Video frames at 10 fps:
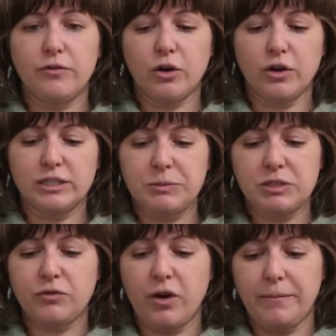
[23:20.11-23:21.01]
for
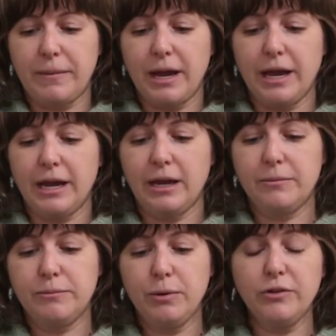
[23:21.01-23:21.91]
Christmas from my
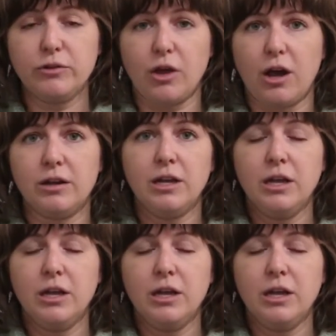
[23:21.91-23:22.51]
brother-in-law,